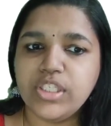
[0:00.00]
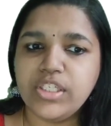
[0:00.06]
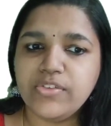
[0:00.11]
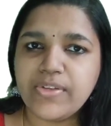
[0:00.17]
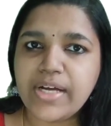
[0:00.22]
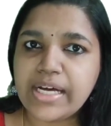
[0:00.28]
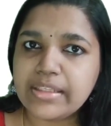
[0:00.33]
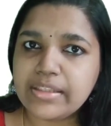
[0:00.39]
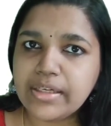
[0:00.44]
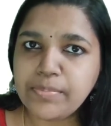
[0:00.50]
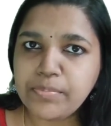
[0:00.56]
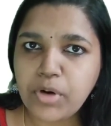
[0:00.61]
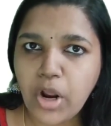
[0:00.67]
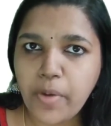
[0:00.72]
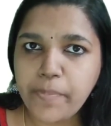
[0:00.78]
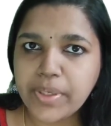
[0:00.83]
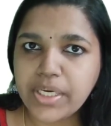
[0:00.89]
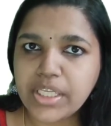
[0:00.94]
these are the
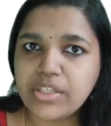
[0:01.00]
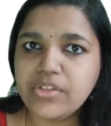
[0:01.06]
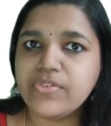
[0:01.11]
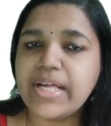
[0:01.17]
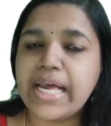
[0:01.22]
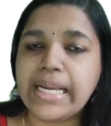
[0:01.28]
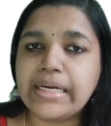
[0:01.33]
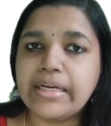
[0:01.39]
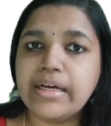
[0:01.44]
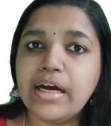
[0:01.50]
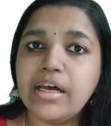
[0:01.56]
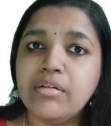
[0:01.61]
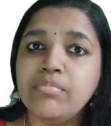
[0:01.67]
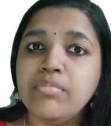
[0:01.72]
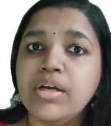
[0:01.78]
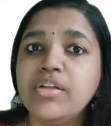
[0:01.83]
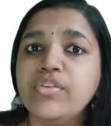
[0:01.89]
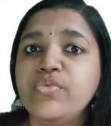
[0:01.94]
properties and
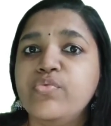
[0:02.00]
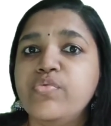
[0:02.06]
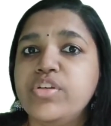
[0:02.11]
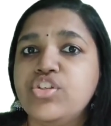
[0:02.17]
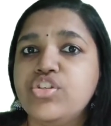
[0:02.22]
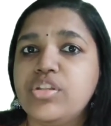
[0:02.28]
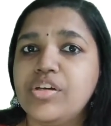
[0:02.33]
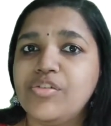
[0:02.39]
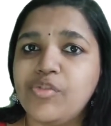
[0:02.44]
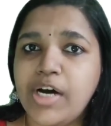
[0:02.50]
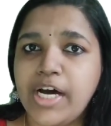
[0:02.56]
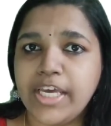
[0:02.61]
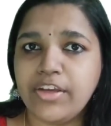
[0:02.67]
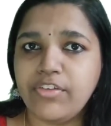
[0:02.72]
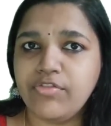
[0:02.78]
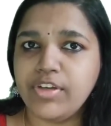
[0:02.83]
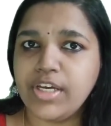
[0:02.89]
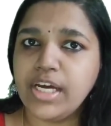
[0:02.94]
karmas which the
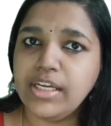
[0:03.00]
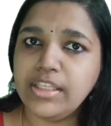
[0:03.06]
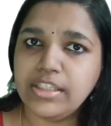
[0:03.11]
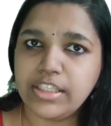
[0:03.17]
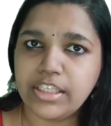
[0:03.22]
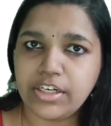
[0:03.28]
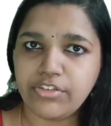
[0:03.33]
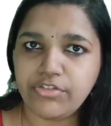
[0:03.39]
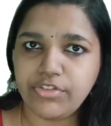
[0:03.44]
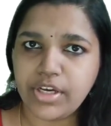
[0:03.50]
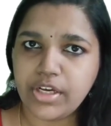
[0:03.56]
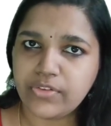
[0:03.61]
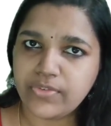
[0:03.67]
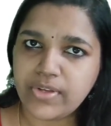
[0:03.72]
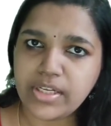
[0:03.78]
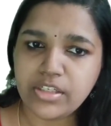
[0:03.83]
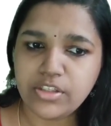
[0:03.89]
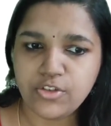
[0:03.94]
vayavya
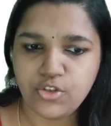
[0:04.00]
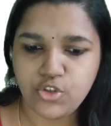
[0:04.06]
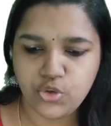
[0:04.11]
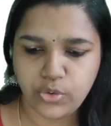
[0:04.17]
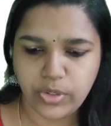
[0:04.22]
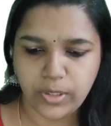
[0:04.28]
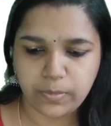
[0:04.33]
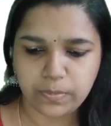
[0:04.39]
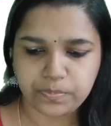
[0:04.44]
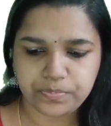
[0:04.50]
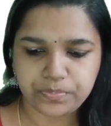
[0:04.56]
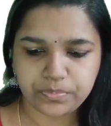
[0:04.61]
dravyas are doing.